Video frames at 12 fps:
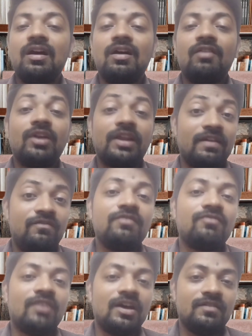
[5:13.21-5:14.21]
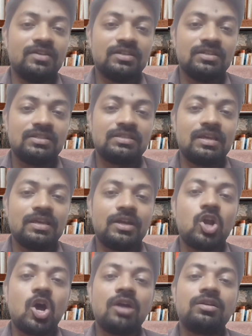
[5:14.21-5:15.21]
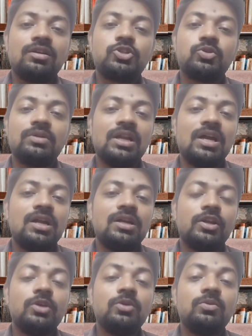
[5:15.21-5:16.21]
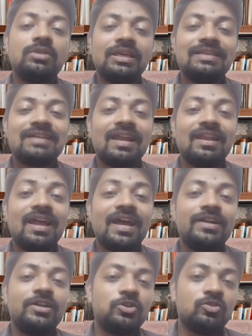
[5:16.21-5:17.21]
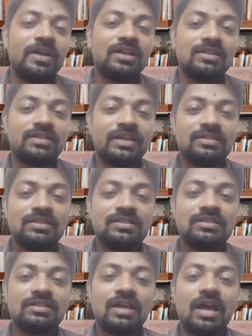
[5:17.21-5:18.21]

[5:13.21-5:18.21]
for every 5 years, a doctor should learn new things allied to medical sciences